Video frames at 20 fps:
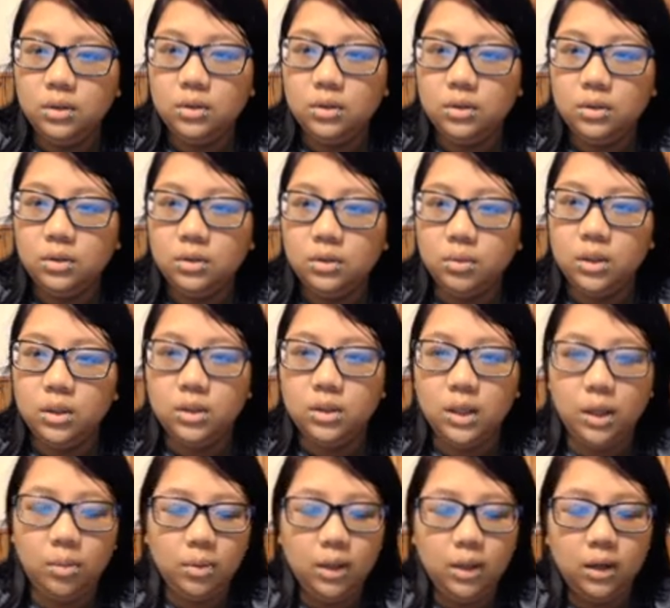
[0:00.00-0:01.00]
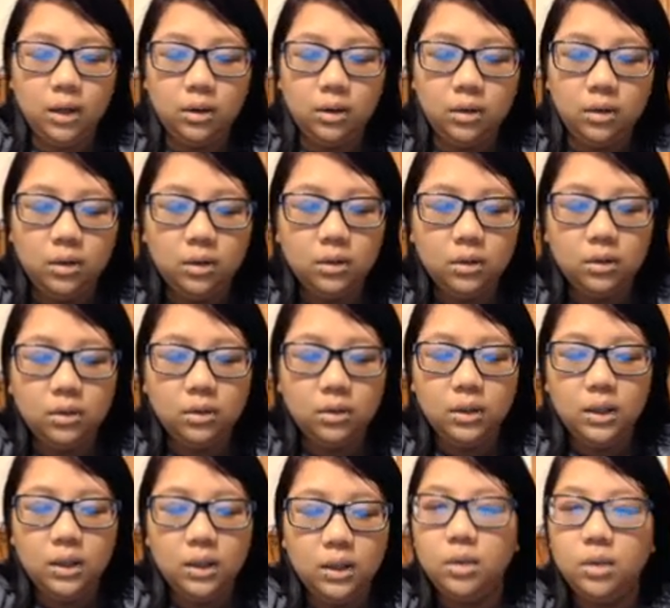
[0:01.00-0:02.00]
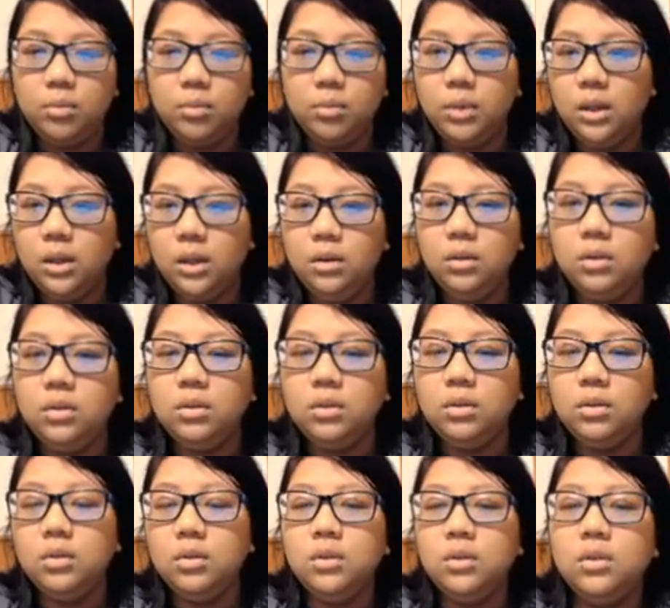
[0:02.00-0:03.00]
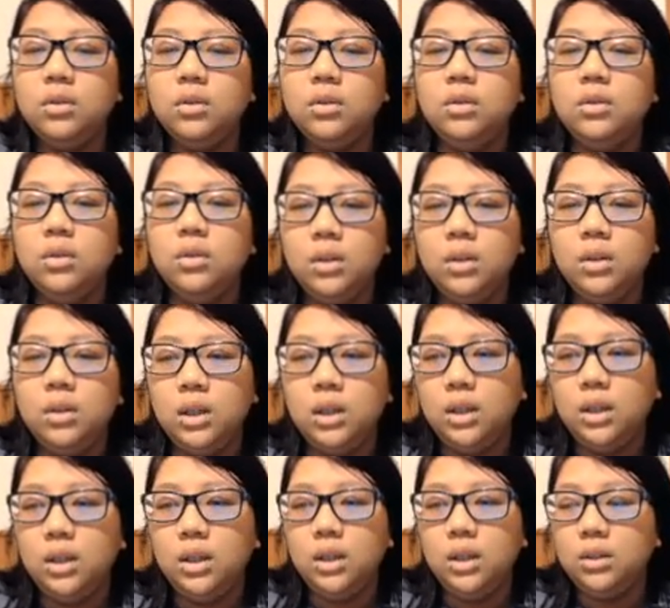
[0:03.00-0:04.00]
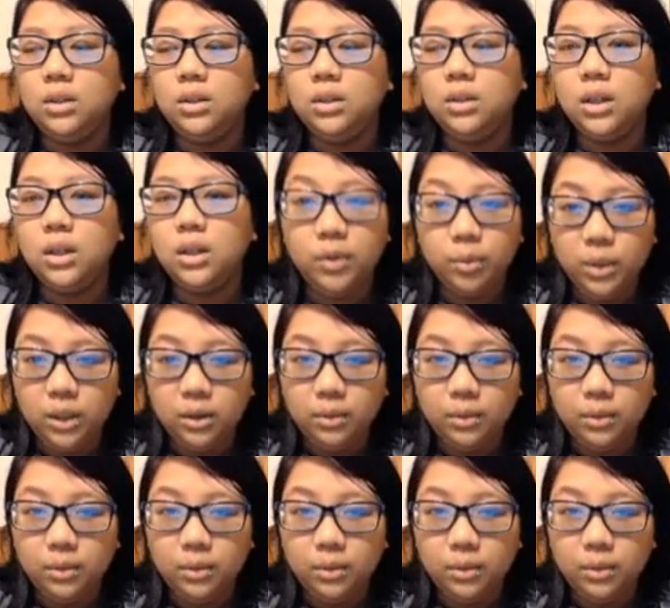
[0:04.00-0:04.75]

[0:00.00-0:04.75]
So we're gonna type that in, handmade, and give it a minute.